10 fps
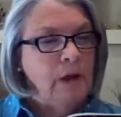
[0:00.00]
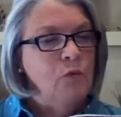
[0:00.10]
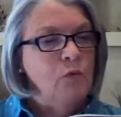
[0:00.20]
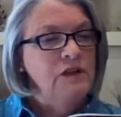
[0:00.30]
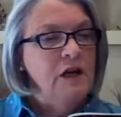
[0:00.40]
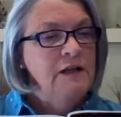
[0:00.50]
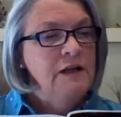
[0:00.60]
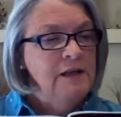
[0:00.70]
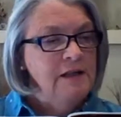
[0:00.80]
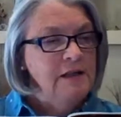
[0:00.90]
It was
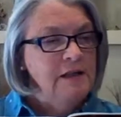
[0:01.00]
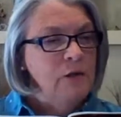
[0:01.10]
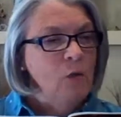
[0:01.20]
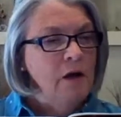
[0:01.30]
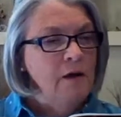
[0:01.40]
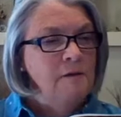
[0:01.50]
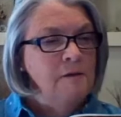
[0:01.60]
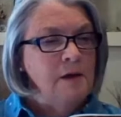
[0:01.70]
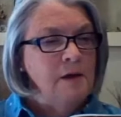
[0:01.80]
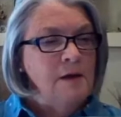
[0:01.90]
1961.
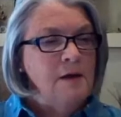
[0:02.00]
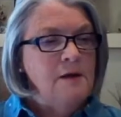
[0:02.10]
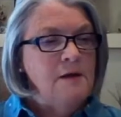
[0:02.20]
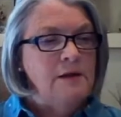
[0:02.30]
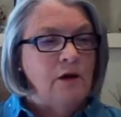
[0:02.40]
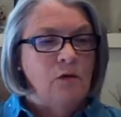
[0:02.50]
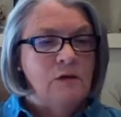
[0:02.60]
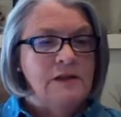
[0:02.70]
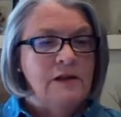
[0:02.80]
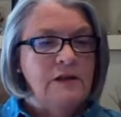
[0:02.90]
Sarah
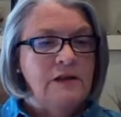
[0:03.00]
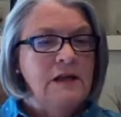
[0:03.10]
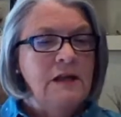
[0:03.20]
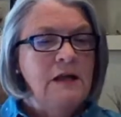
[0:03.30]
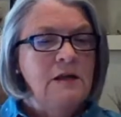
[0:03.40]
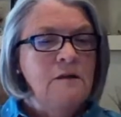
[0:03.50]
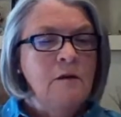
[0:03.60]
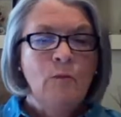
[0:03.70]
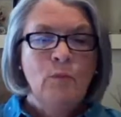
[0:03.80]
was 17,